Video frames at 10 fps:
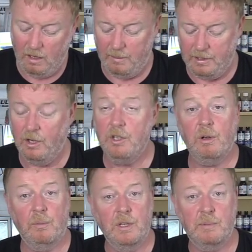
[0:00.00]
I would dying
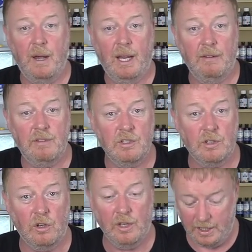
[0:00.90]
to open this bag ever since
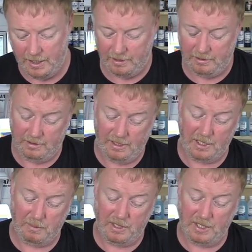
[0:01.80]
I've got it, you know. And
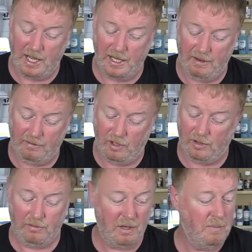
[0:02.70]
it's been sat there for like
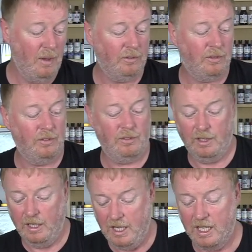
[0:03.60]
three months
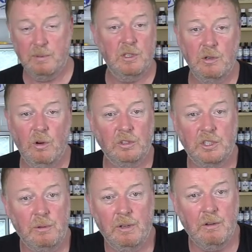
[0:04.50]
because it's been too hot to
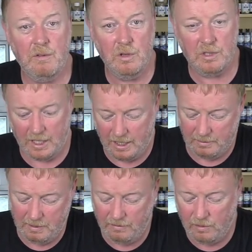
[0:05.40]
do any reviews in here.
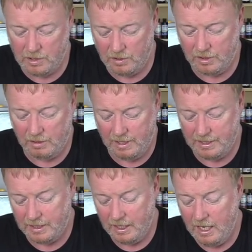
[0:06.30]
It's been 40 odd
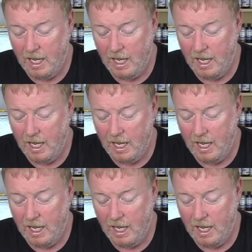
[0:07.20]
degrees.